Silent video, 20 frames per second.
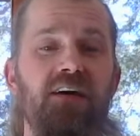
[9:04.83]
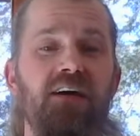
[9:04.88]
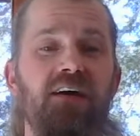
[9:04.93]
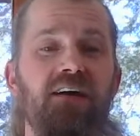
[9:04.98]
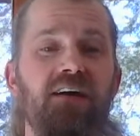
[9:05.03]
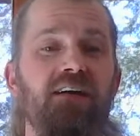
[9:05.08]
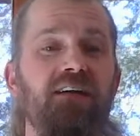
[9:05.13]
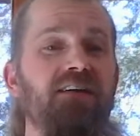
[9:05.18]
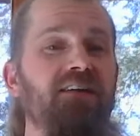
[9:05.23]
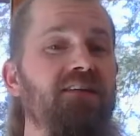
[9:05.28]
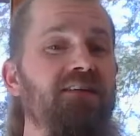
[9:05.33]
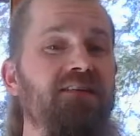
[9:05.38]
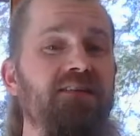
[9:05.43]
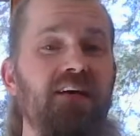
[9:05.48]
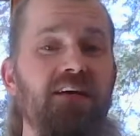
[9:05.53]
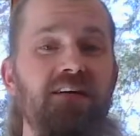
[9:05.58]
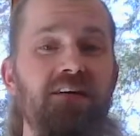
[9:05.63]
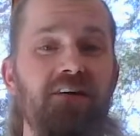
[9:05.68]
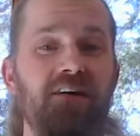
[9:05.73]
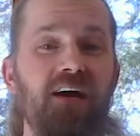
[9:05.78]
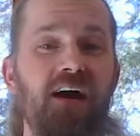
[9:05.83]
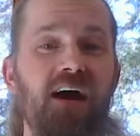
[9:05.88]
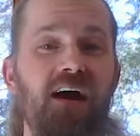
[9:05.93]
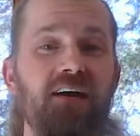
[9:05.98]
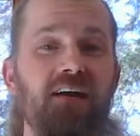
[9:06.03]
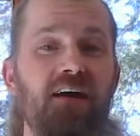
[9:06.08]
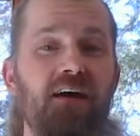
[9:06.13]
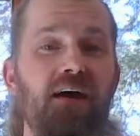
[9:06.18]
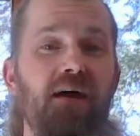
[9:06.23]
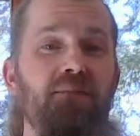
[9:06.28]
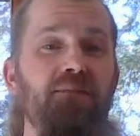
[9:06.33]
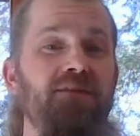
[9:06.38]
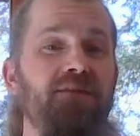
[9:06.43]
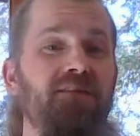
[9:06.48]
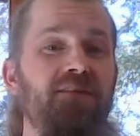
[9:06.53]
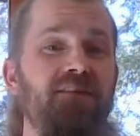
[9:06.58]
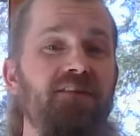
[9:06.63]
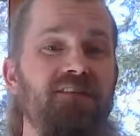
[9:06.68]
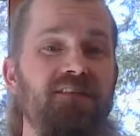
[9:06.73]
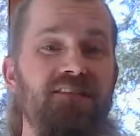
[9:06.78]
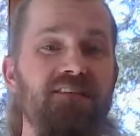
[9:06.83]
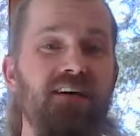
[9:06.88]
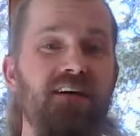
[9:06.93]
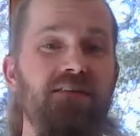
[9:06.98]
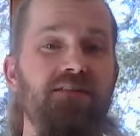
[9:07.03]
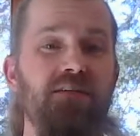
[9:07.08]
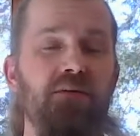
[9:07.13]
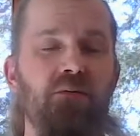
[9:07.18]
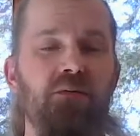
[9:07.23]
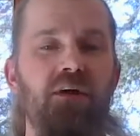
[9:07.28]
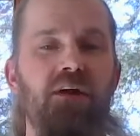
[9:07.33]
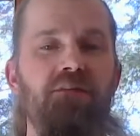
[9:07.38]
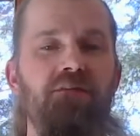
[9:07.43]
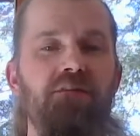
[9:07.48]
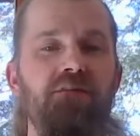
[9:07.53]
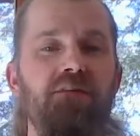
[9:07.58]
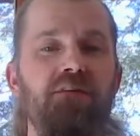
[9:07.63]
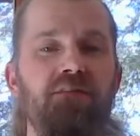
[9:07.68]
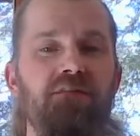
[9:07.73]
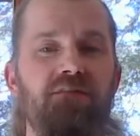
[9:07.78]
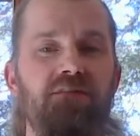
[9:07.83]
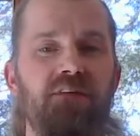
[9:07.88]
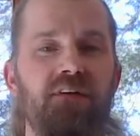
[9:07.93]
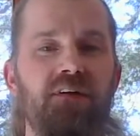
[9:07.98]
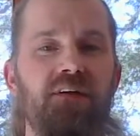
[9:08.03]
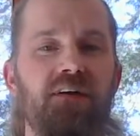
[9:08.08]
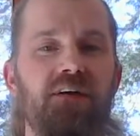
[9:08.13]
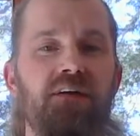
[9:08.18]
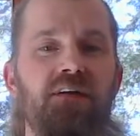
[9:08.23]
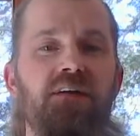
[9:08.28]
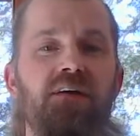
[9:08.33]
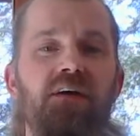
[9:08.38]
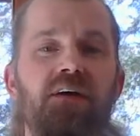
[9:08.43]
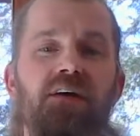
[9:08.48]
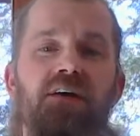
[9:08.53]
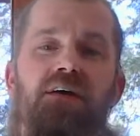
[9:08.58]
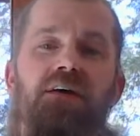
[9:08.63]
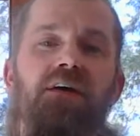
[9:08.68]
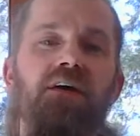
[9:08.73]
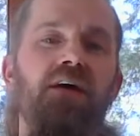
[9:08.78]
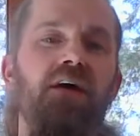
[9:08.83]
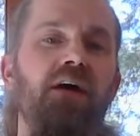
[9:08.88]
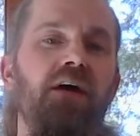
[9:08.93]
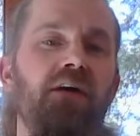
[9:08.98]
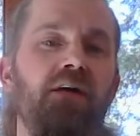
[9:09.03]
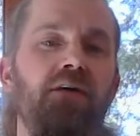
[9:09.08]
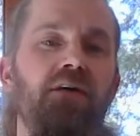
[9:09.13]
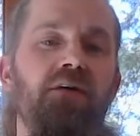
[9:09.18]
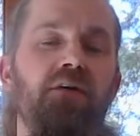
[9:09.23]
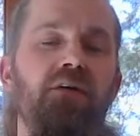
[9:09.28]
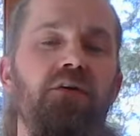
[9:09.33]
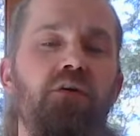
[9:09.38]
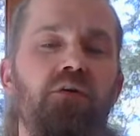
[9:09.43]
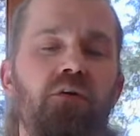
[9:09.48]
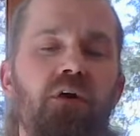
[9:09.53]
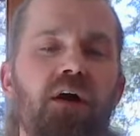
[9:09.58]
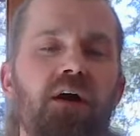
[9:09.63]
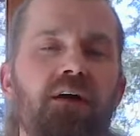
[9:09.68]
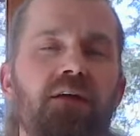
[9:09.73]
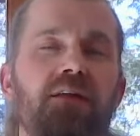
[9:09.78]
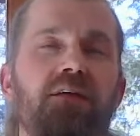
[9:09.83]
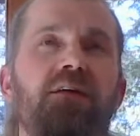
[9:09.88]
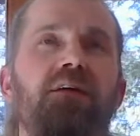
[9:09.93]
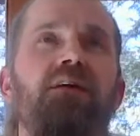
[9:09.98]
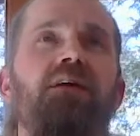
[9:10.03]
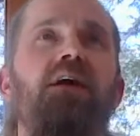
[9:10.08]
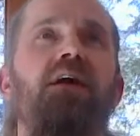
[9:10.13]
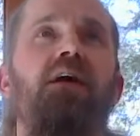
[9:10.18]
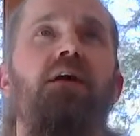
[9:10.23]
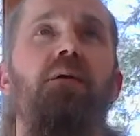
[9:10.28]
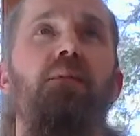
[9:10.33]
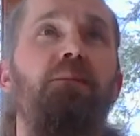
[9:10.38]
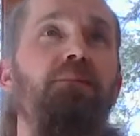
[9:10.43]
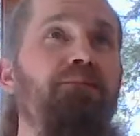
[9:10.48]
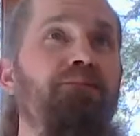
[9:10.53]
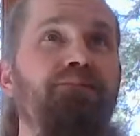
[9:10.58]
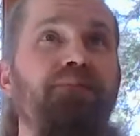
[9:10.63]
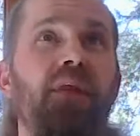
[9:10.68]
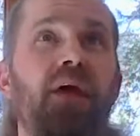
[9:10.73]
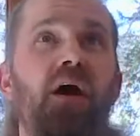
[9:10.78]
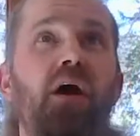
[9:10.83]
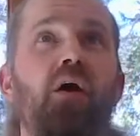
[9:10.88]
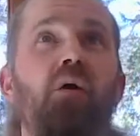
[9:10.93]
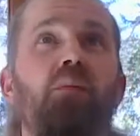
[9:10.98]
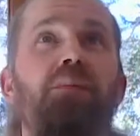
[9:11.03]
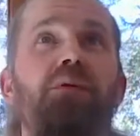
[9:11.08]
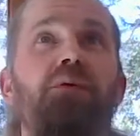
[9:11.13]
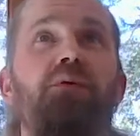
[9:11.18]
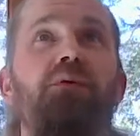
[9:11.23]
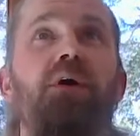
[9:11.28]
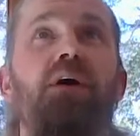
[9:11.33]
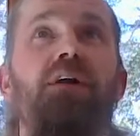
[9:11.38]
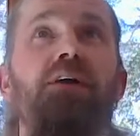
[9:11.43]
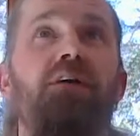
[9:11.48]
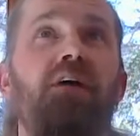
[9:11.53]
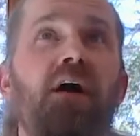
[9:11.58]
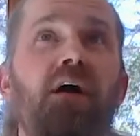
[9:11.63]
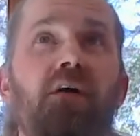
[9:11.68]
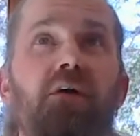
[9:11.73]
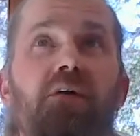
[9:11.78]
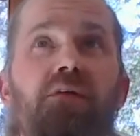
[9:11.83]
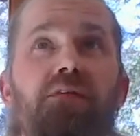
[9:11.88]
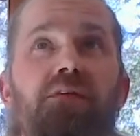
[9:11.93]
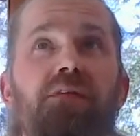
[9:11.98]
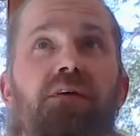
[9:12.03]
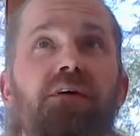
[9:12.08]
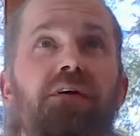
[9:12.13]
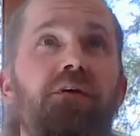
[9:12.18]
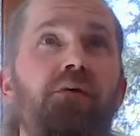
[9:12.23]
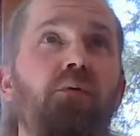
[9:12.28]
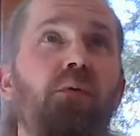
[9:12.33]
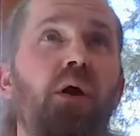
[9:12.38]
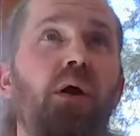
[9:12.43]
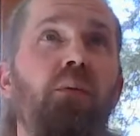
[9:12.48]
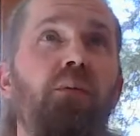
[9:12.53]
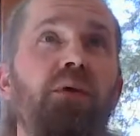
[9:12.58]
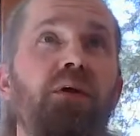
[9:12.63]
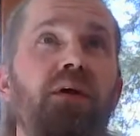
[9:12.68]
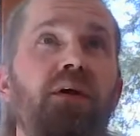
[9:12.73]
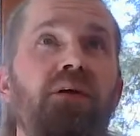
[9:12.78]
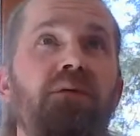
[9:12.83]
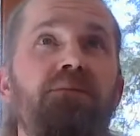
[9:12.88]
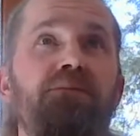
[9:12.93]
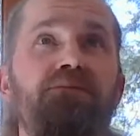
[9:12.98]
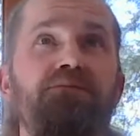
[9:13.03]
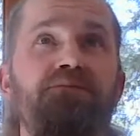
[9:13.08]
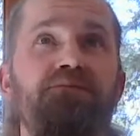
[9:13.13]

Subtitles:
and take your cat naps or your siesta, whatever you can fit in. It'll greatly help you and your health and your well-being.